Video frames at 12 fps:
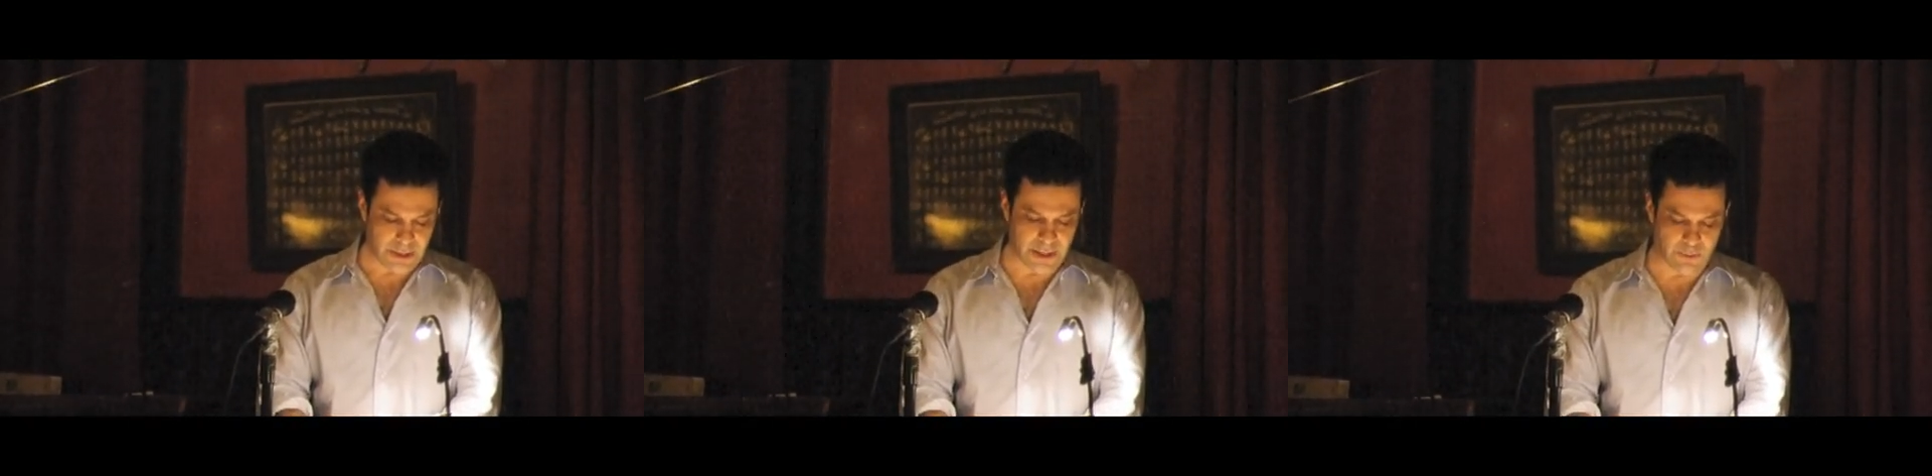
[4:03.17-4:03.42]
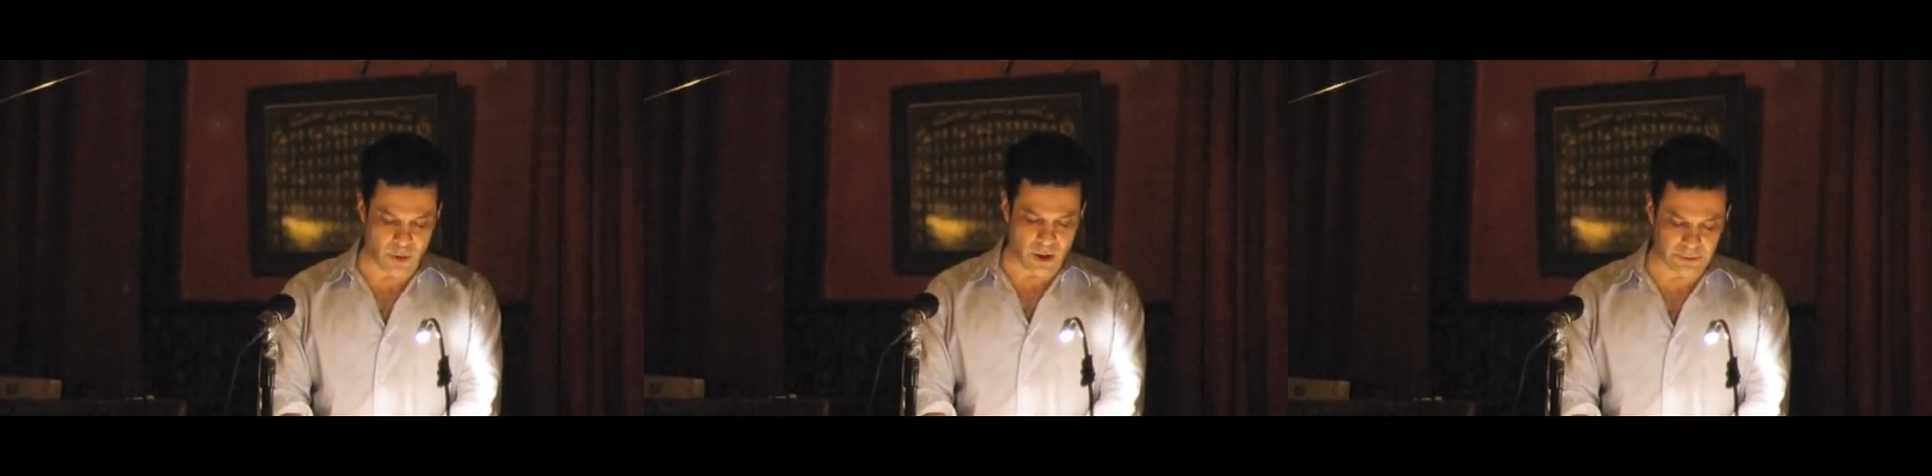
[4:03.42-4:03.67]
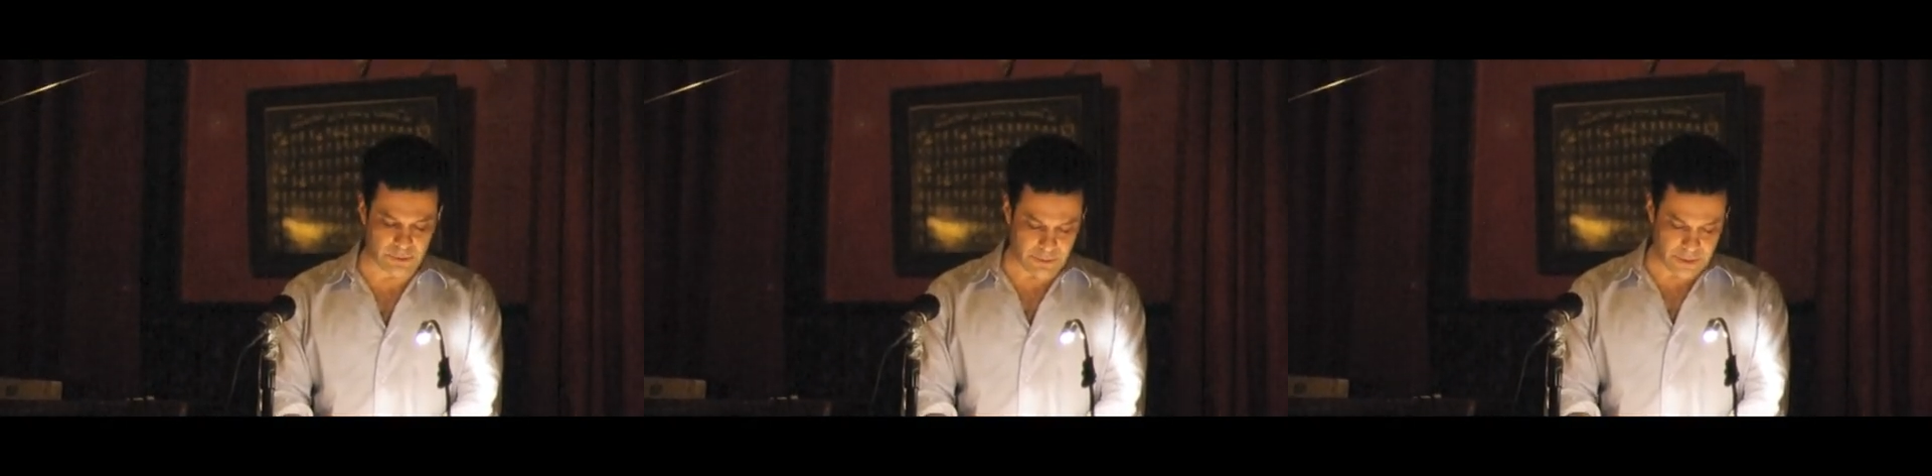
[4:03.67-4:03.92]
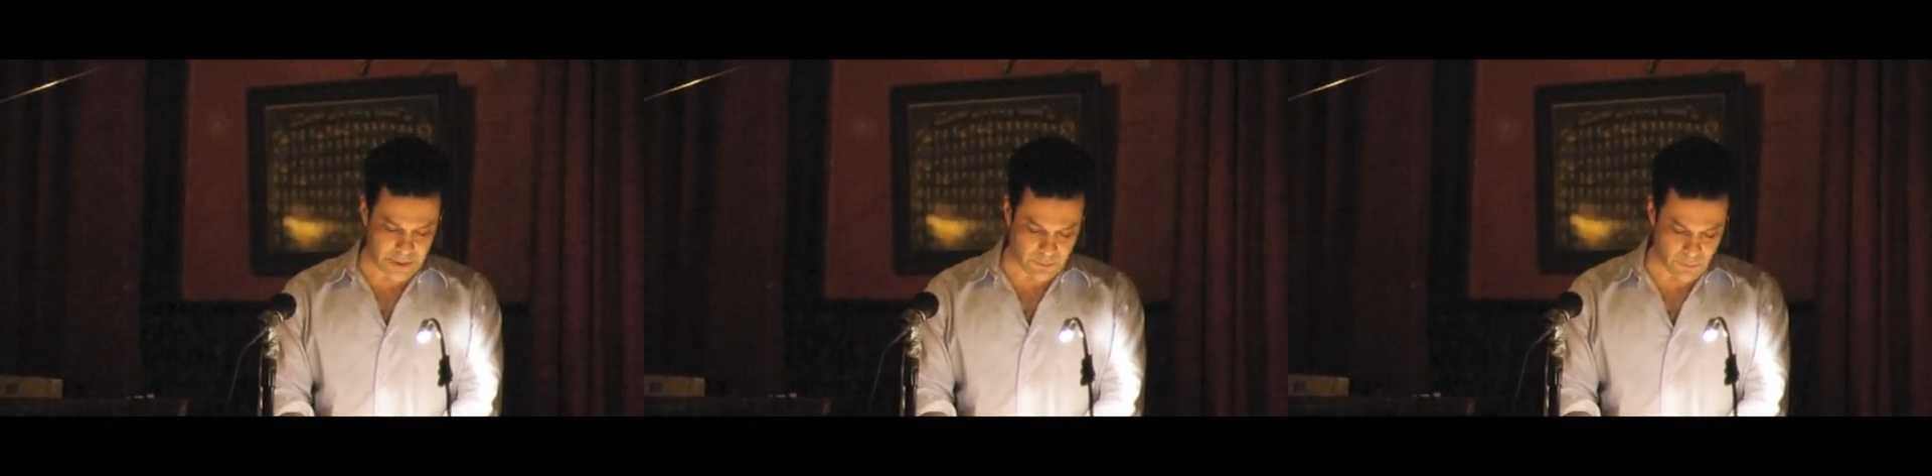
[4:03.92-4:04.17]
He had
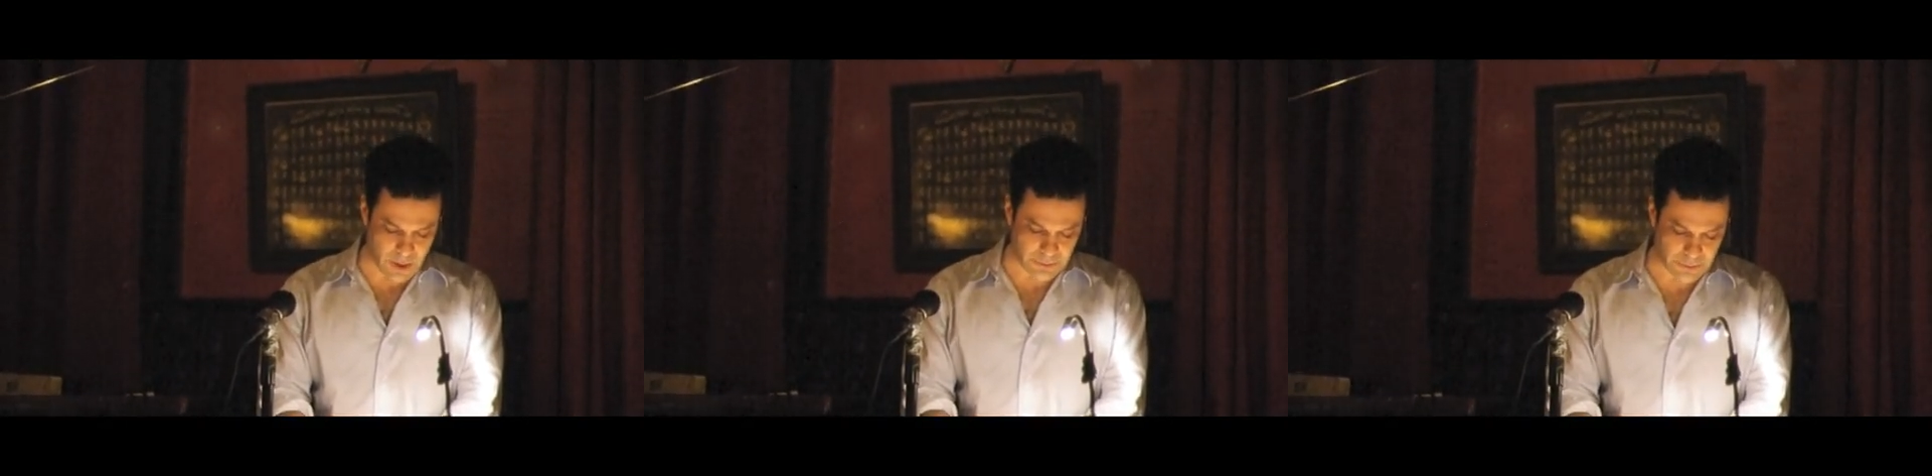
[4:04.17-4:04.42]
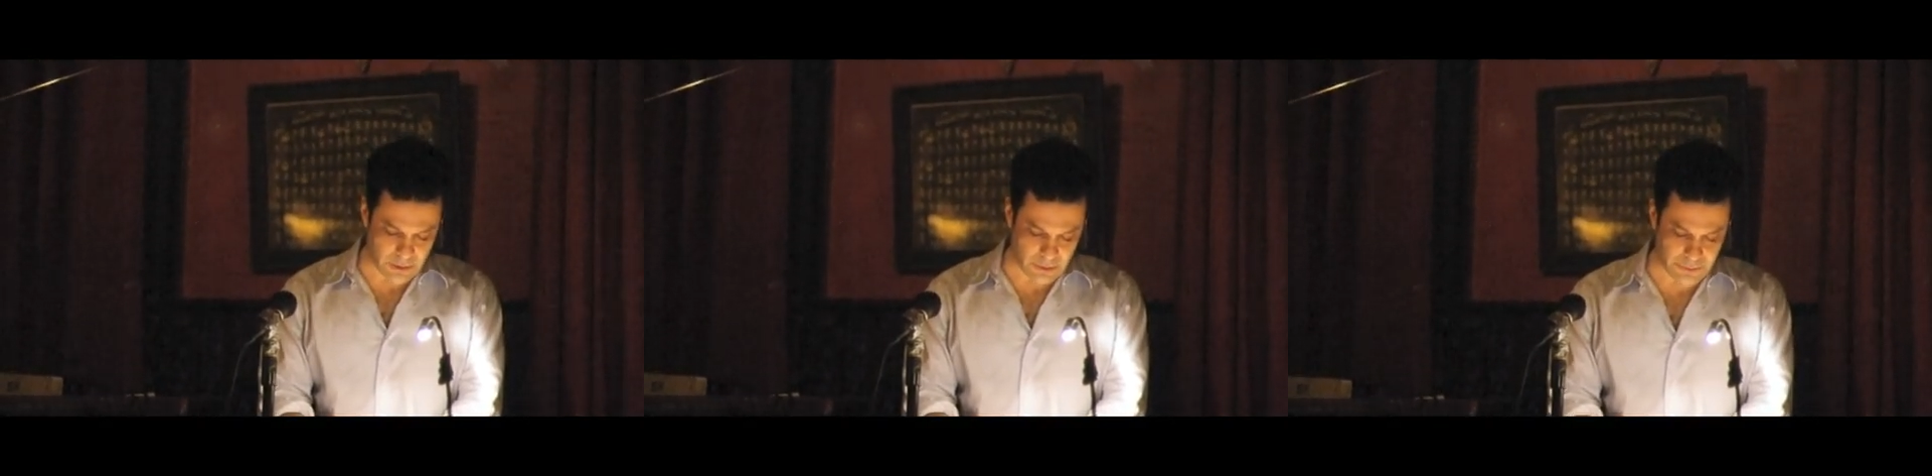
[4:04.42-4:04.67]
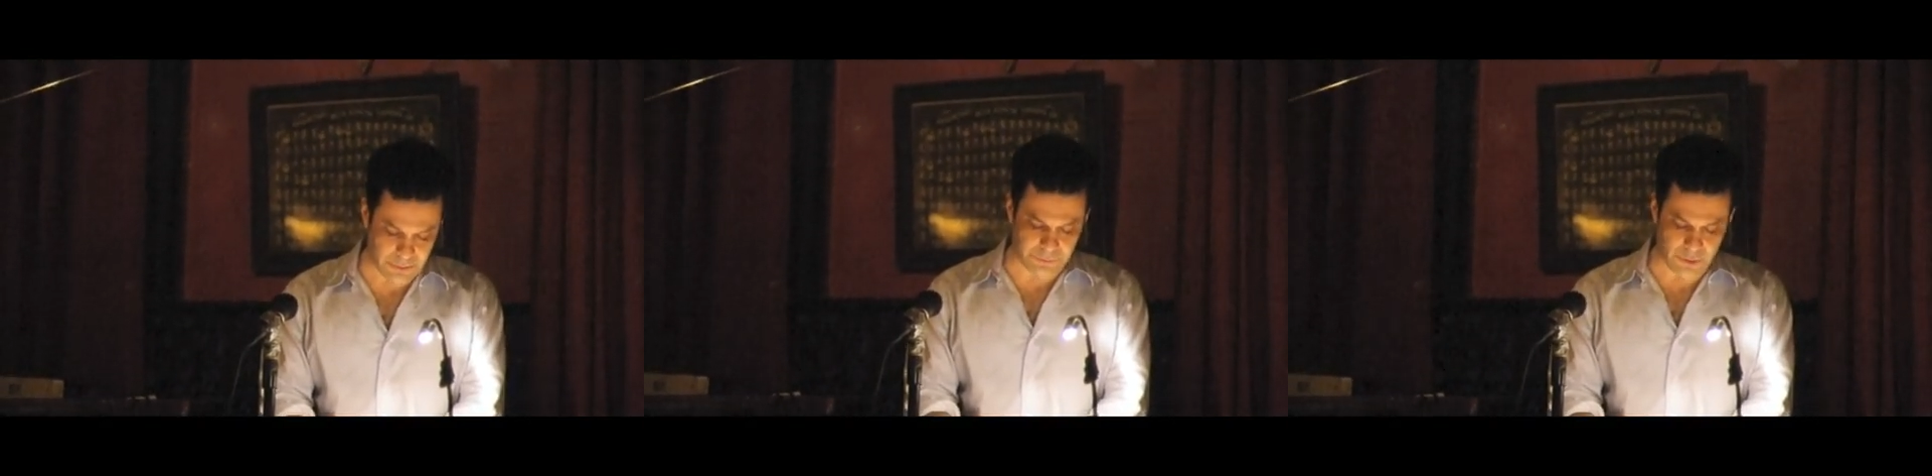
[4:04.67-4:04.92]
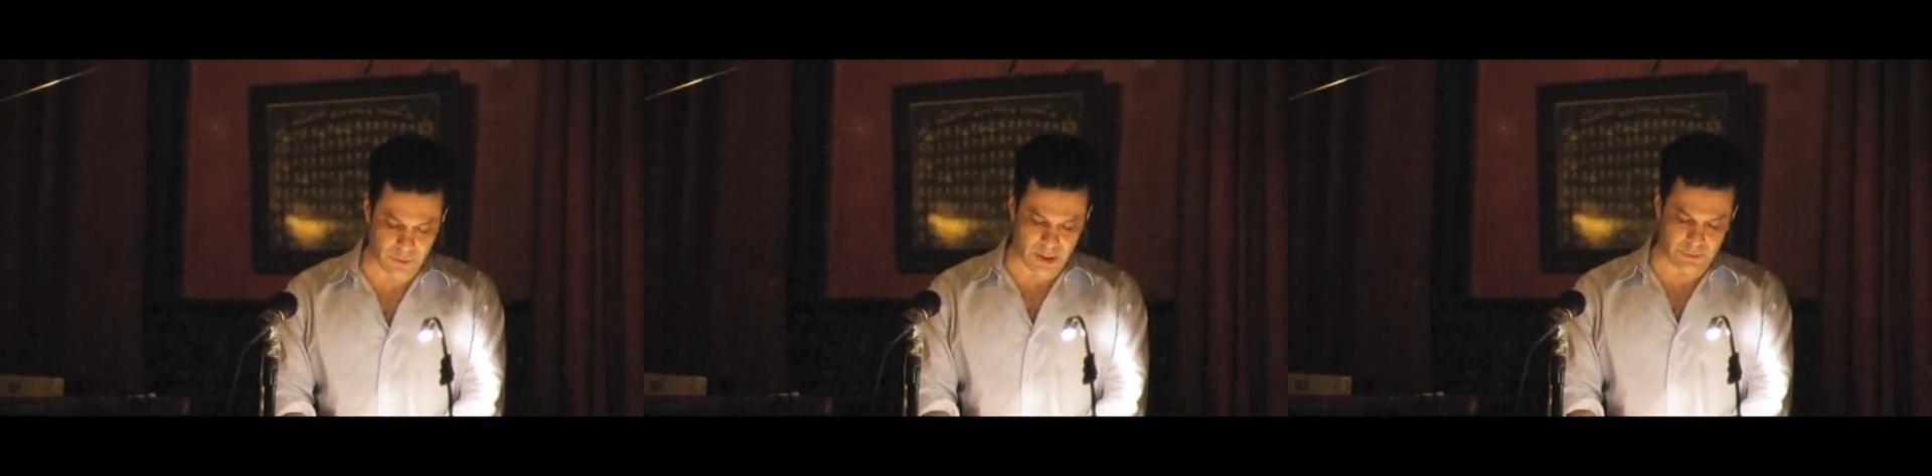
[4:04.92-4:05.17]
walked her the
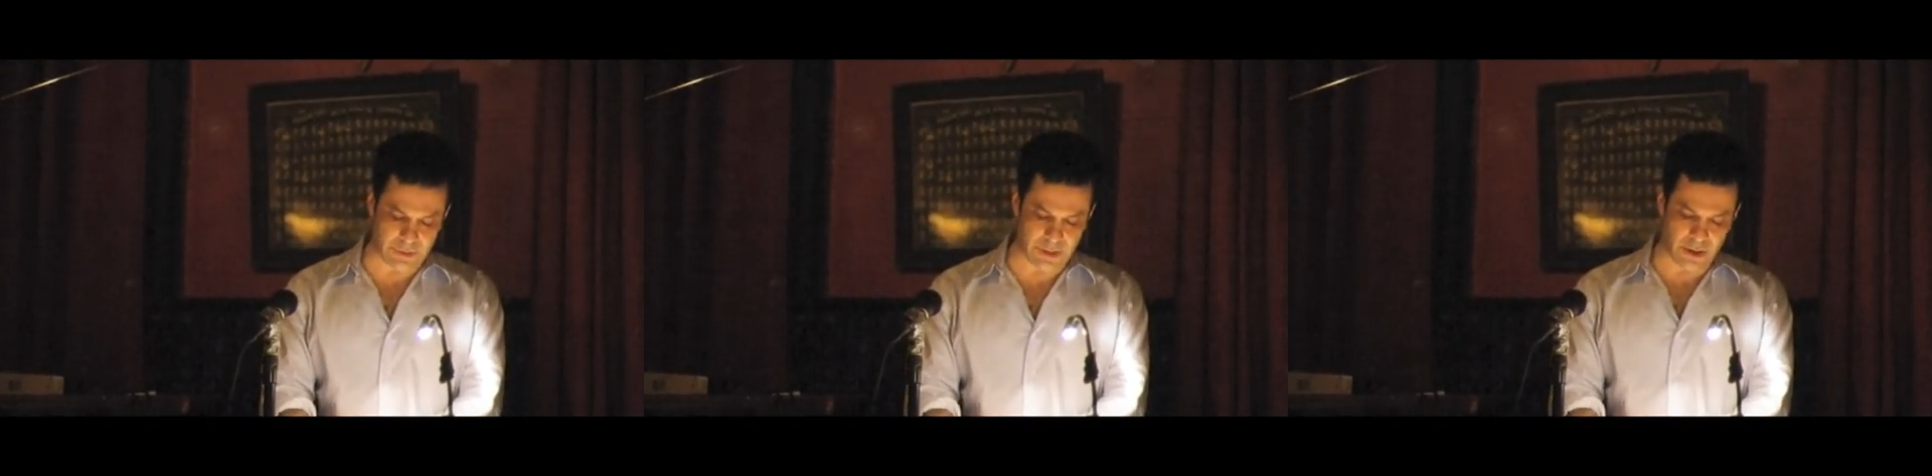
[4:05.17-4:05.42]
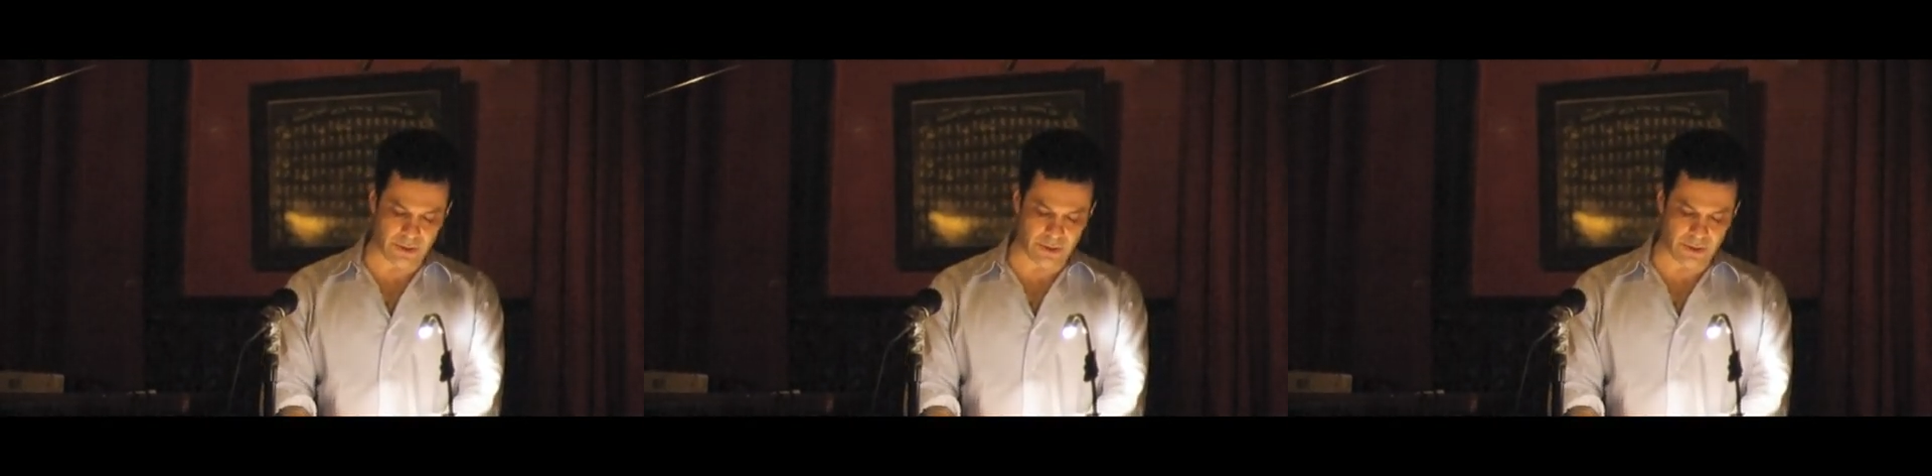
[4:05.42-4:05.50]
few hundred